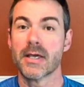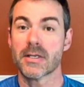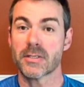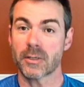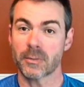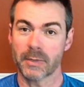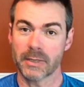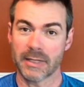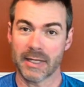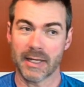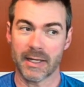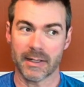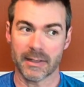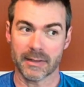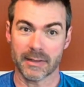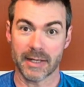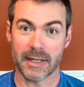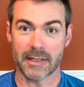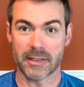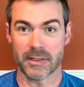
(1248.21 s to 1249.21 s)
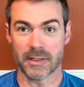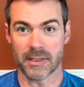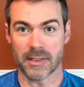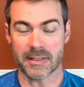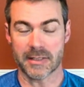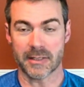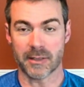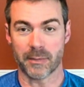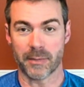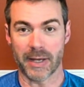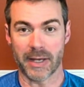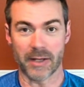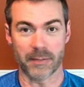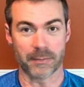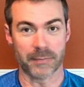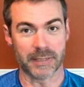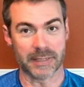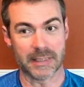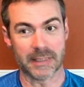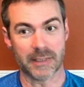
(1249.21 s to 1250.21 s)
so, I mean, that does help out.
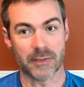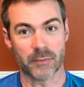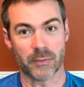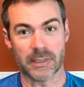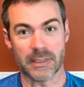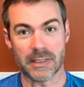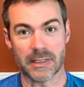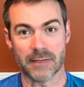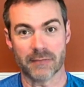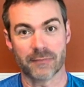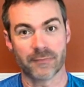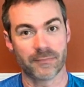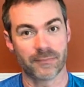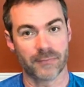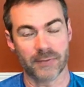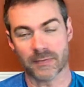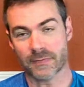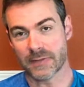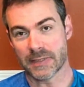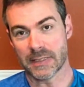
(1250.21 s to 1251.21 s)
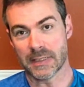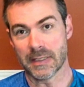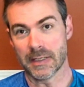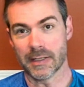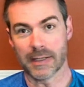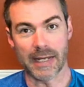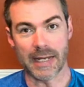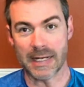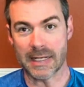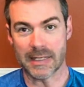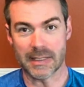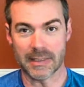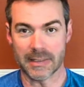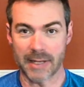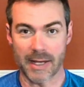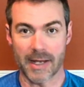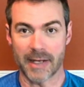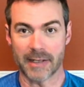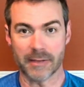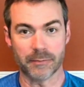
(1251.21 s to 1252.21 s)
But again, we need 50 to
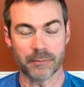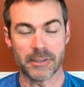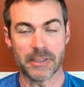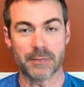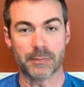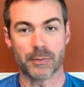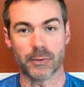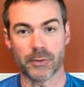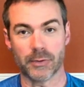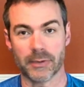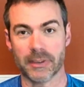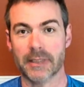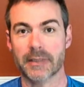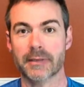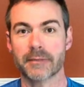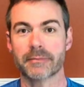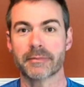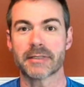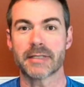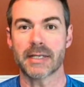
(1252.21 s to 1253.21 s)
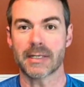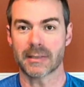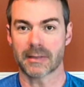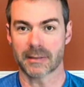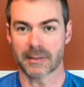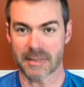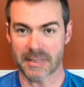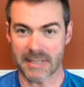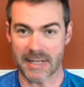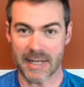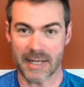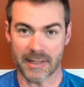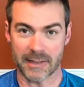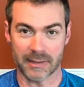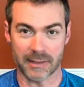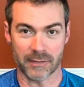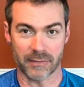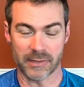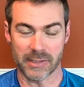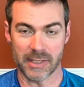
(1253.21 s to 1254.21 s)
89 people to take the statin
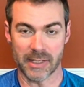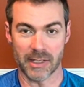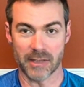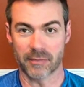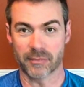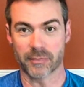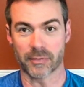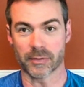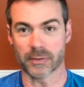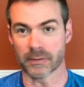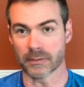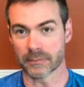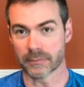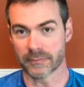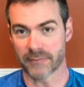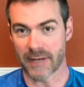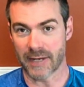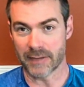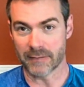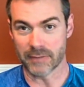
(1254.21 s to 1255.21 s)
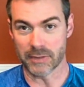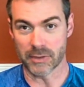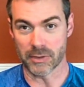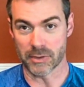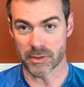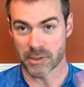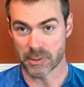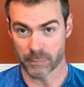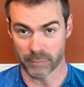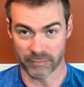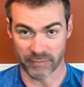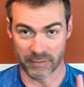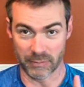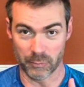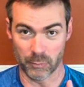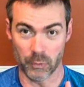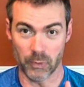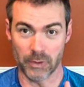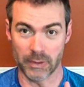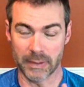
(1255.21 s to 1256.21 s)
every day for 5 years to prevent
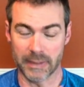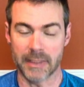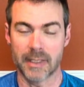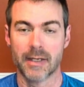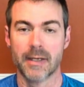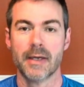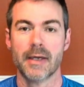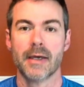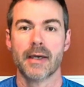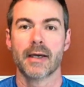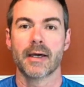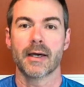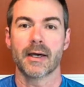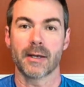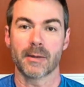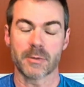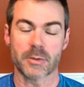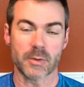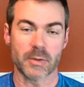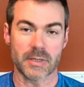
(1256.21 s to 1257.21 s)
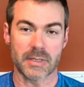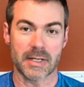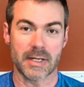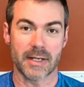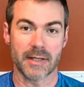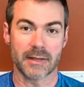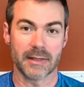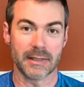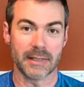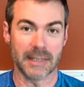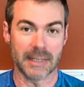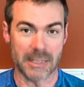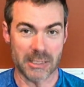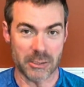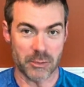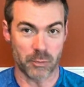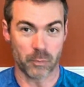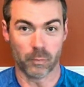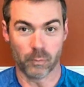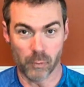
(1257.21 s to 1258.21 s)
one. So it's not that
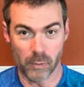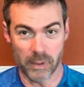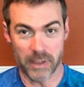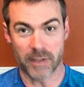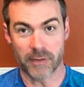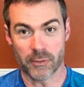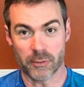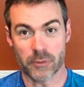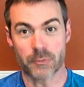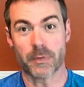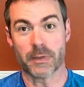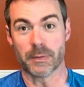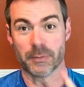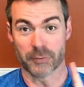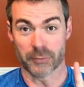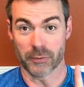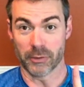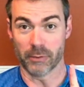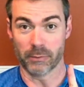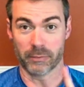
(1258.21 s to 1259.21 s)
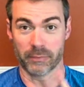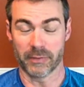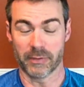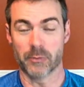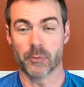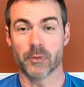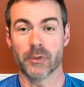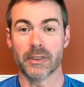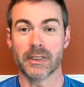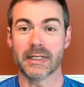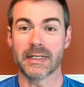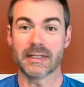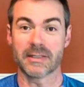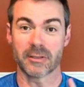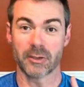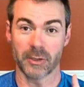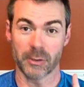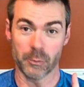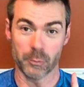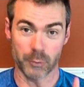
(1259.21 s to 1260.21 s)
each one of those people is going to prevent one. It's
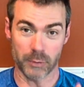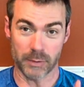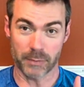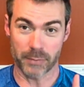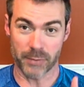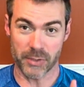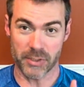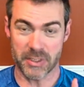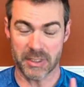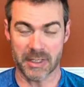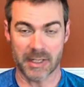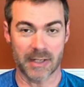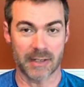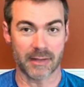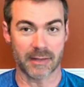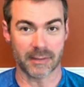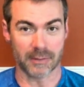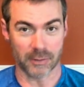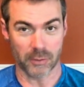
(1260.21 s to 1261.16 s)
only one person out of